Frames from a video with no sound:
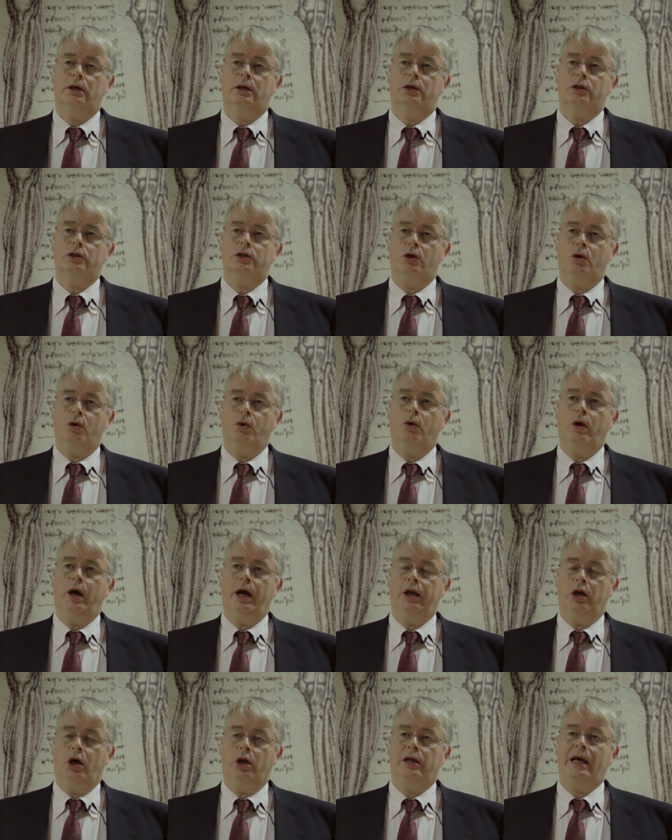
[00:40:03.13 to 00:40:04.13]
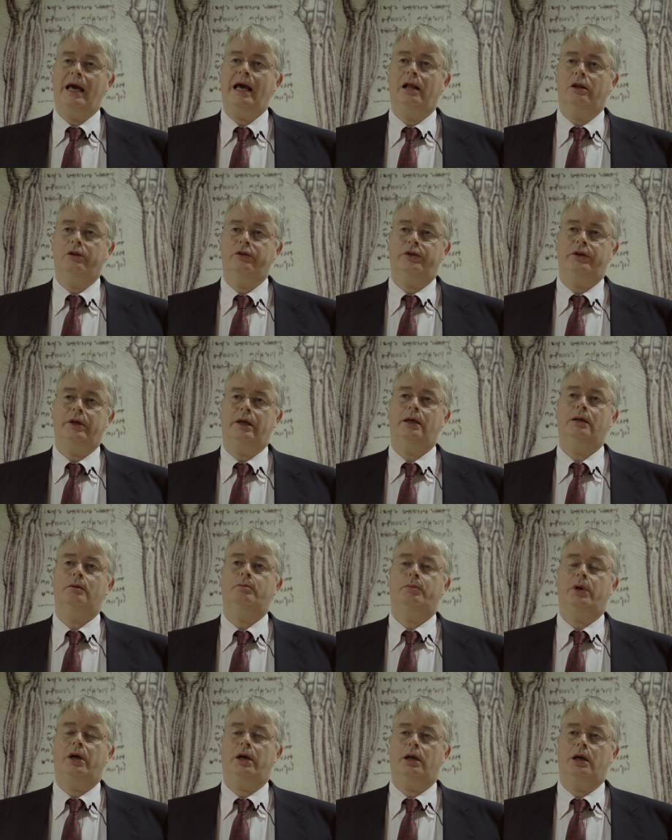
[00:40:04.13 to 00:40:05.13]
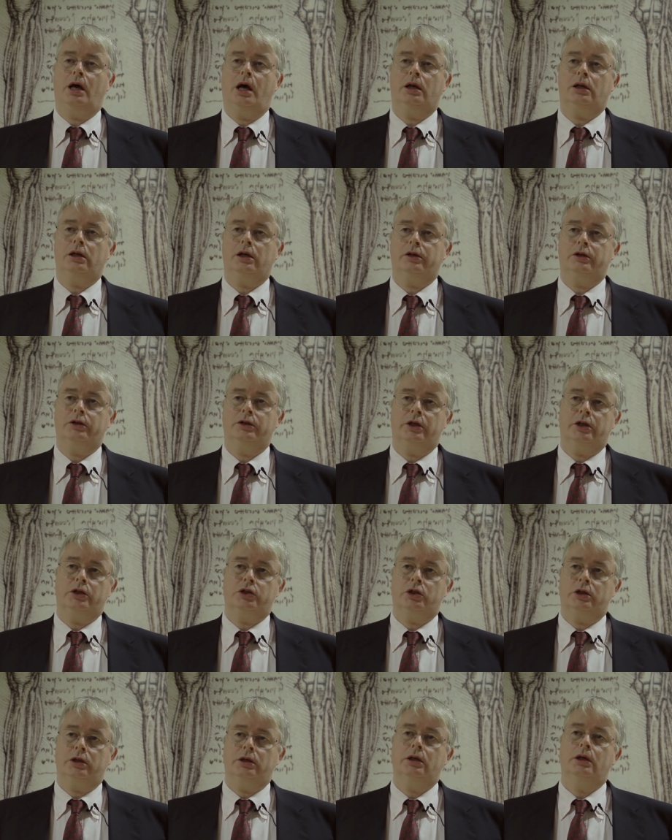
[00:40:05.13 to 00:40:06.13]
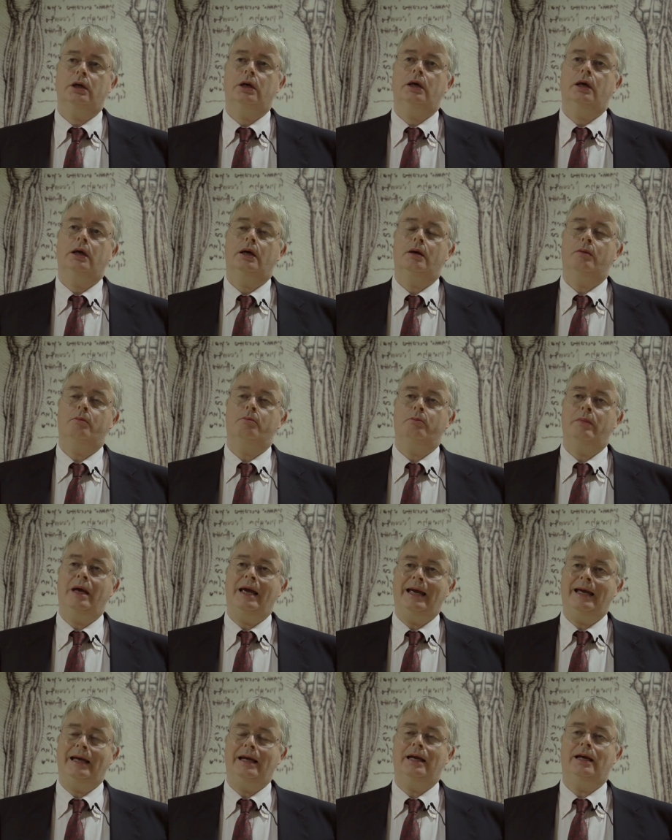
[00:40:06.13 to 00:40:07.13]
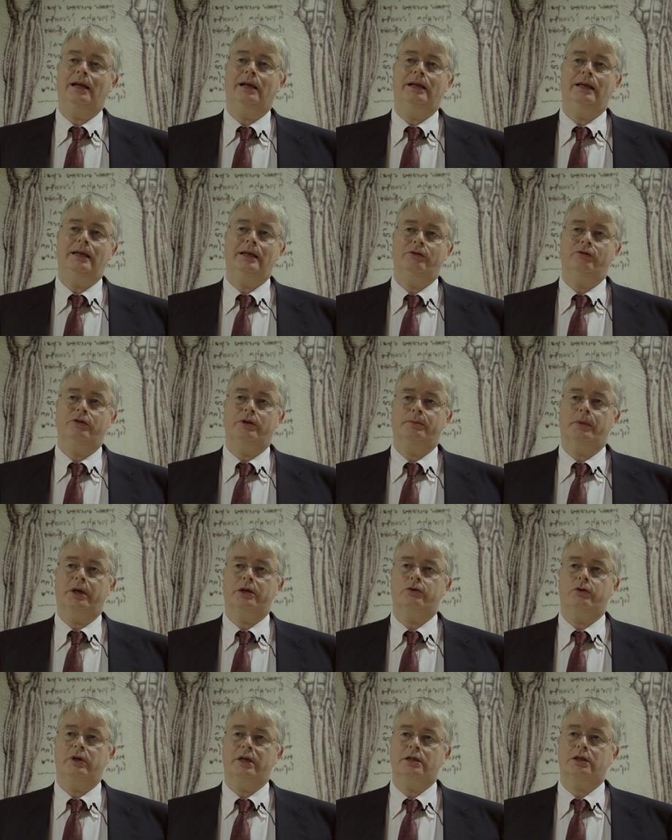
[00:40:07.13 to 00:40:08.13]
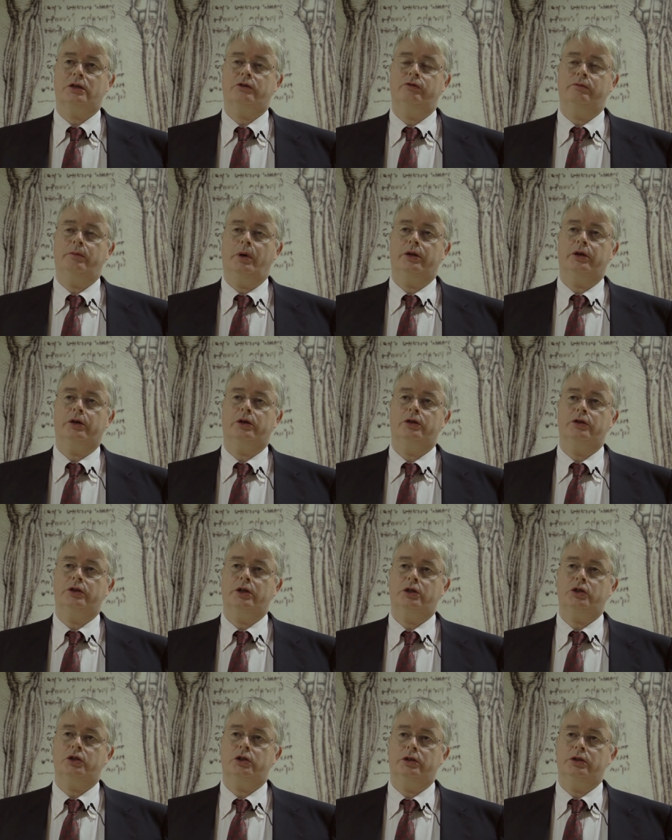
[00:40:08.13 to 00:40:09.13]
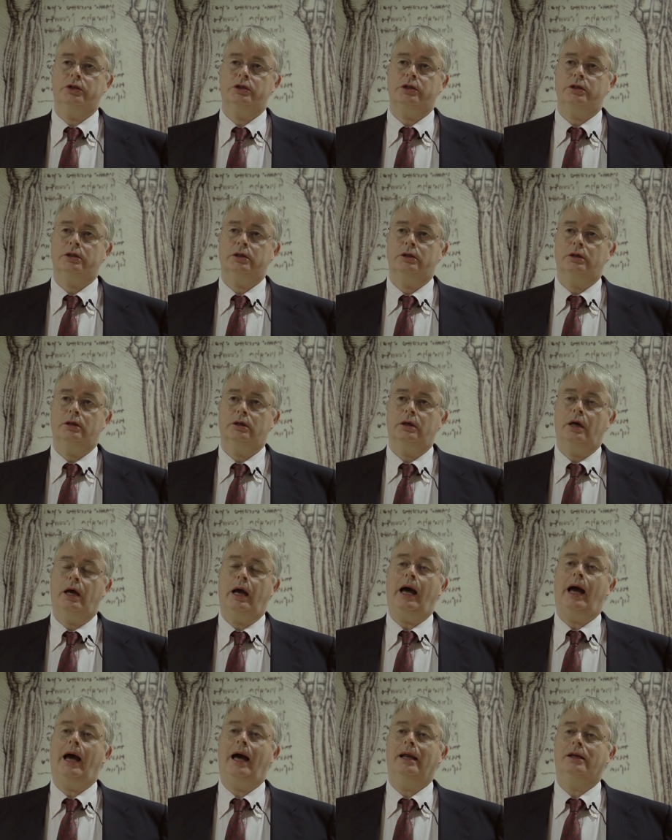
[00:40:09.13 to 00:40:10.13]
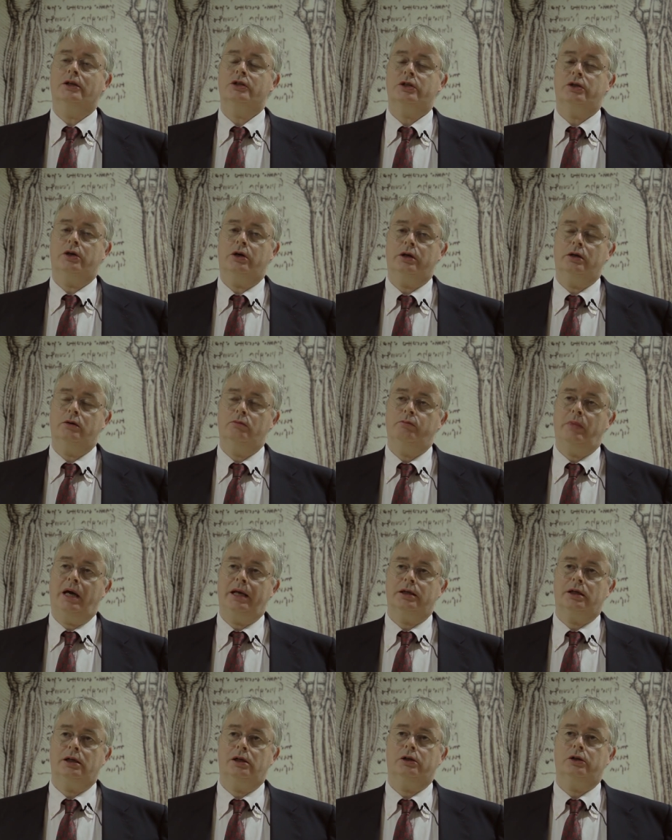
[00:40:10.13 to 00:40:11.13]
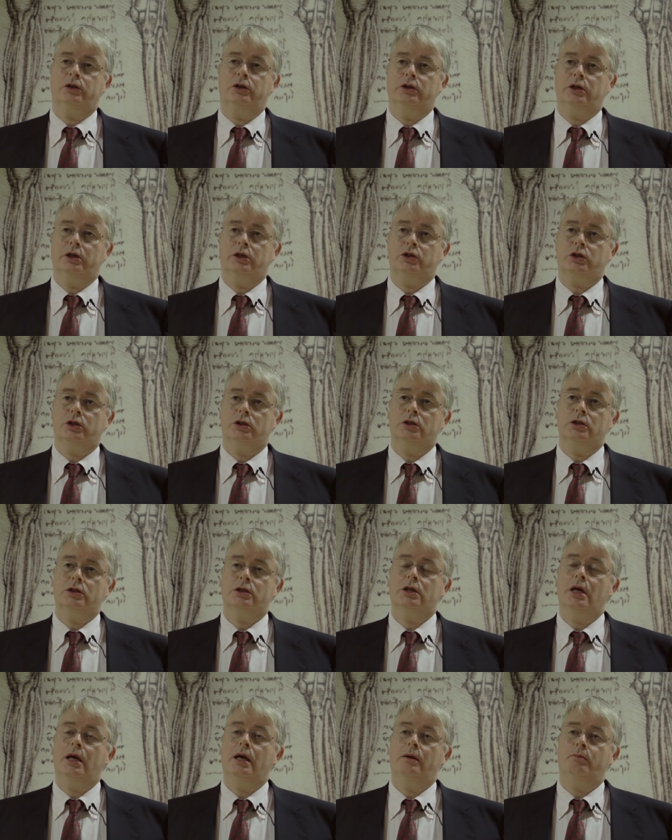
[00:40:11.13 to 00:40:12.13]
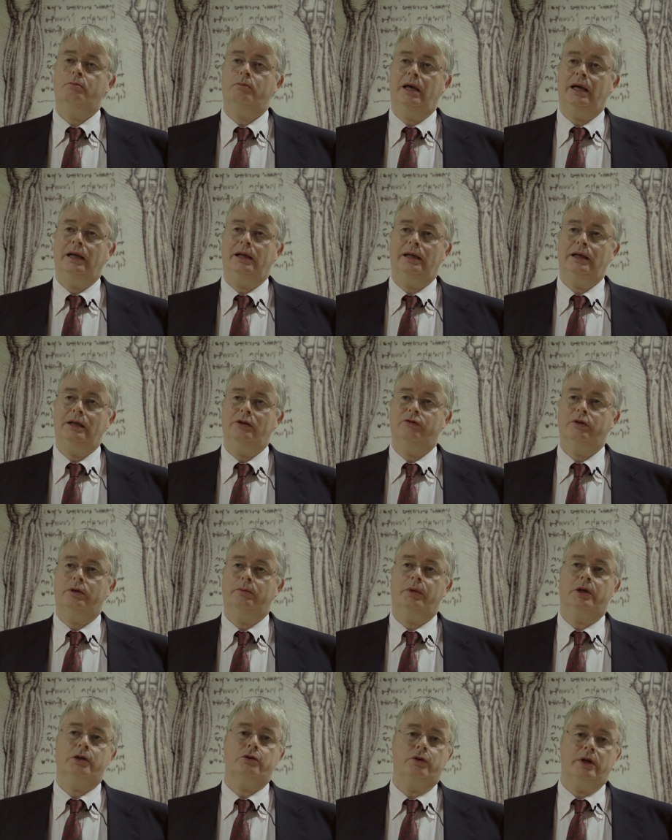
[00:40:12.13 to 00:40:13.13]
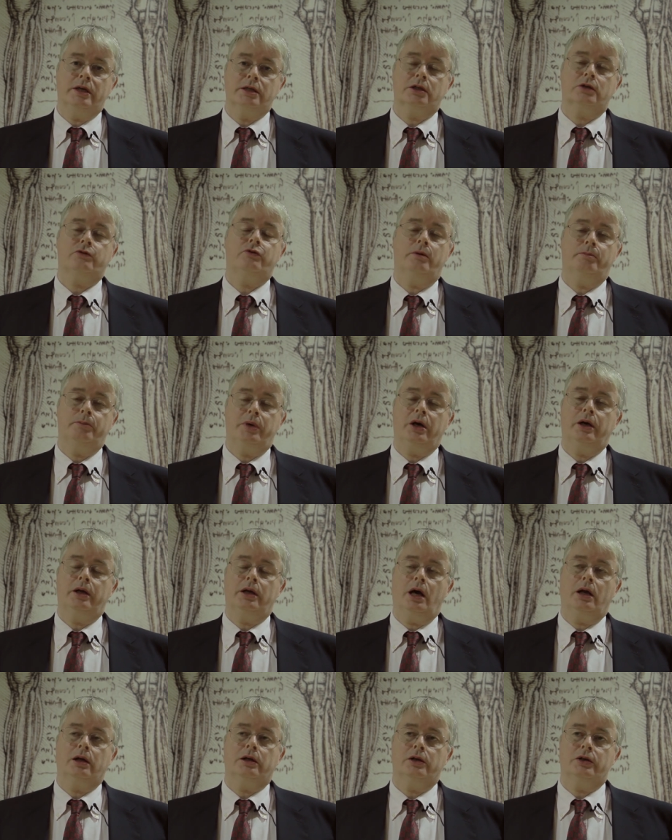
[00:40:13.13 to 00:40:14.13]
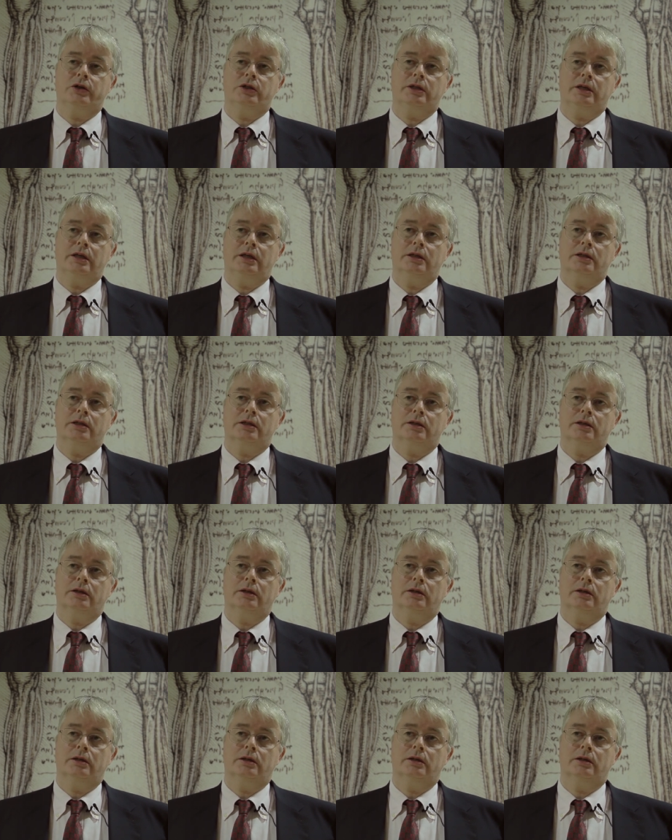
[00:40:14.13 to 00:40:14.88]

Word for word: So an unhealthy periodontal condition may leave them at risk from other conditions and certain medical conditions may leave them at risk from periodontal disease.